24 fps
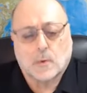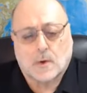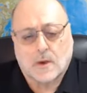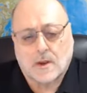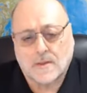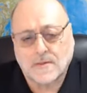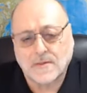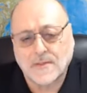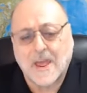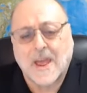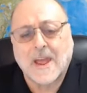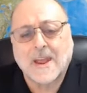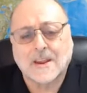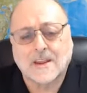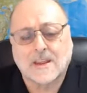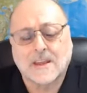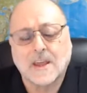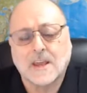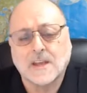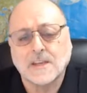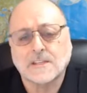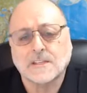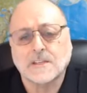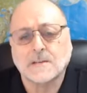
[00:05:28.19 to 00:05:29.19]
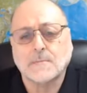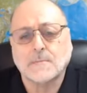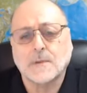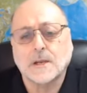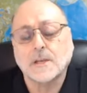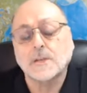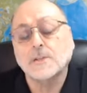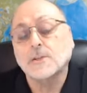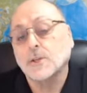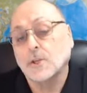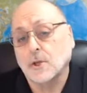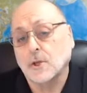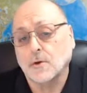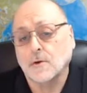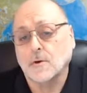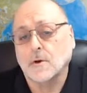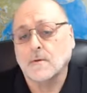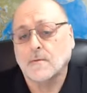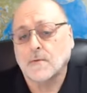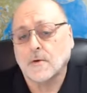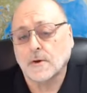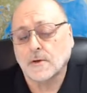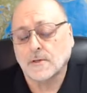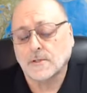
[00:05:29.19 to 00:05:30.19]
Well, in that case, it means
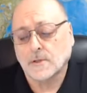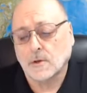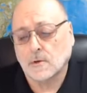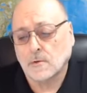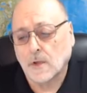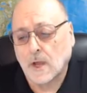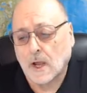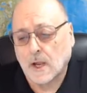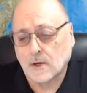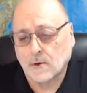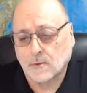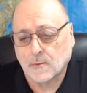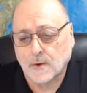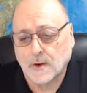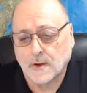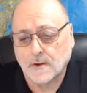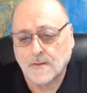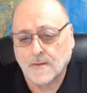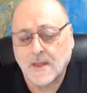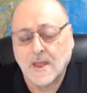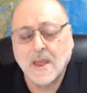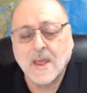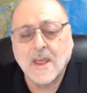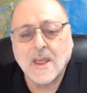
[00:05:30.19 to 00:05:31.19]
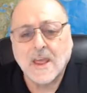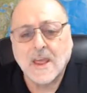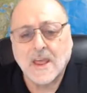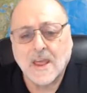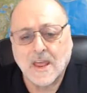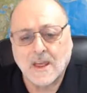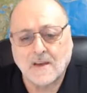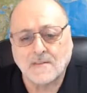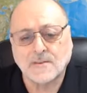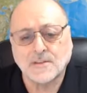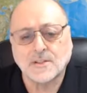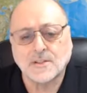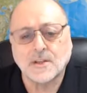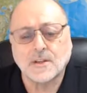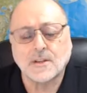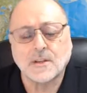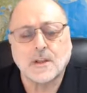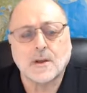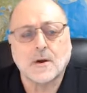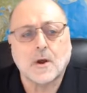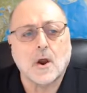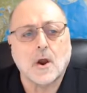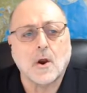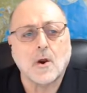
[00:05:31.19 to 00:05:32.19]
universe. So God created the heavens and
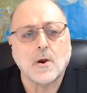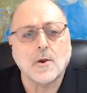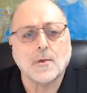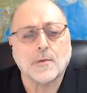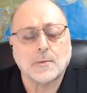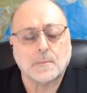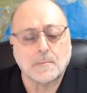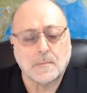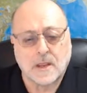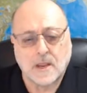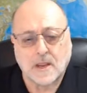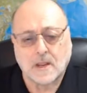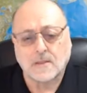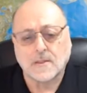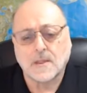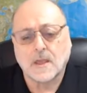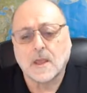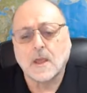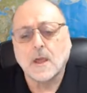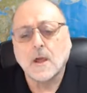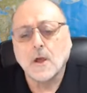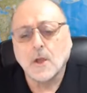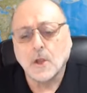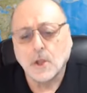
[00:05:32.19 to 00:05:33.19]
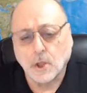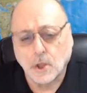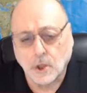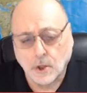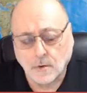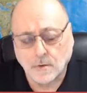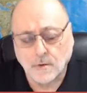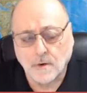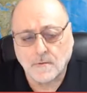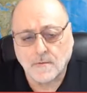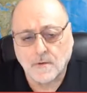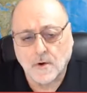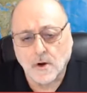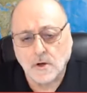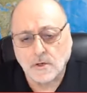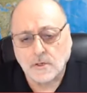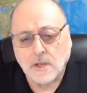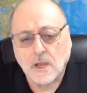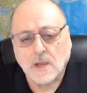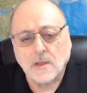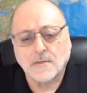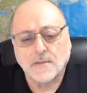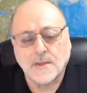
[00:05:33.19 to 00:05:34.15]
the earth, being the universe.